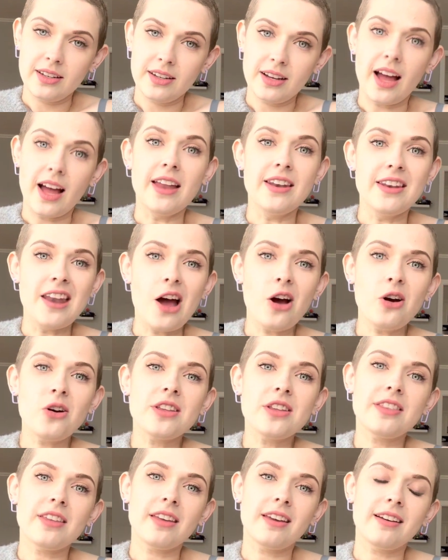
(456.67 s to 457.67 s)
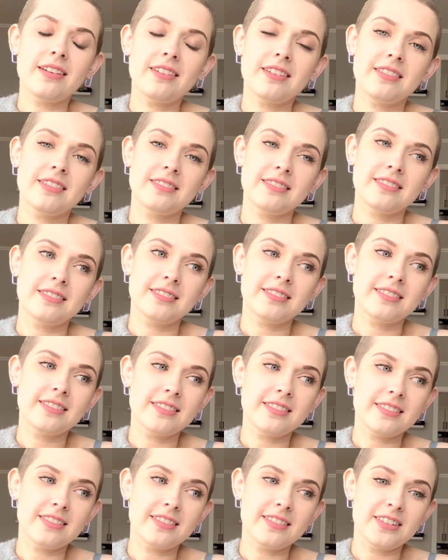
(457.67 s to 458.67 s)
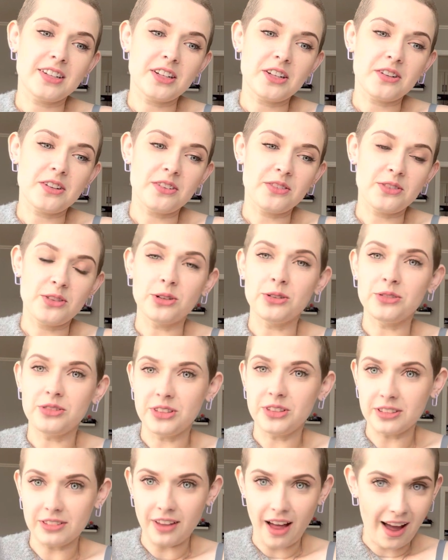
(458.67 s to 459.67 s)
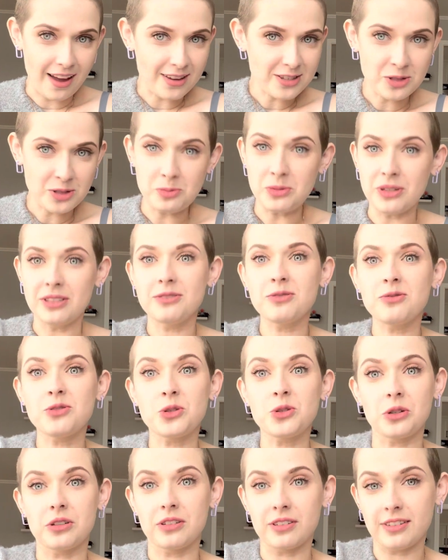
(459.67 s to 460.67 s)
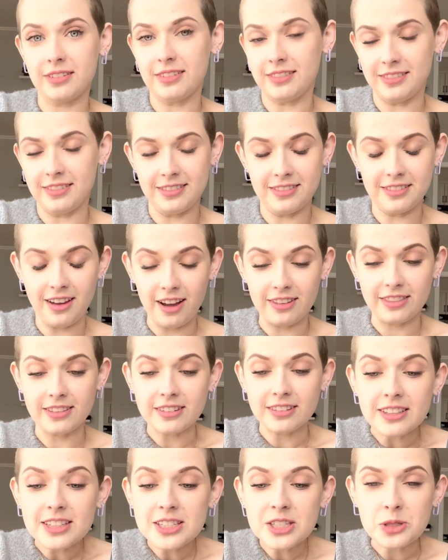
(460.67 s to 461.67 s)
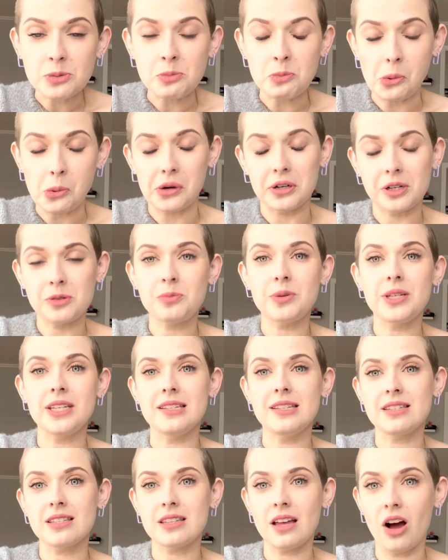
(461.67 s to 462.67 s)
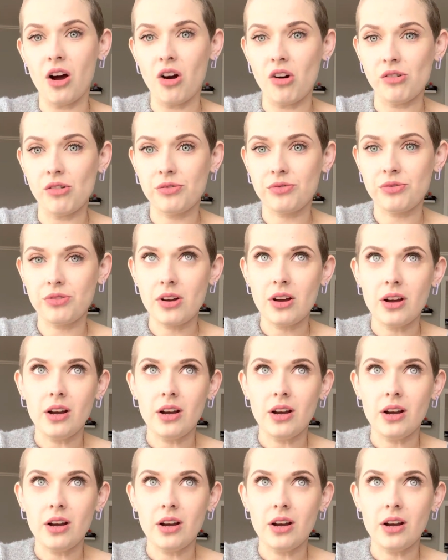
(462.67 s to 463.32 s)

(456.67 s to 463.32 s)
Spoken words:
And now I think the last, but certainly not the least important piece of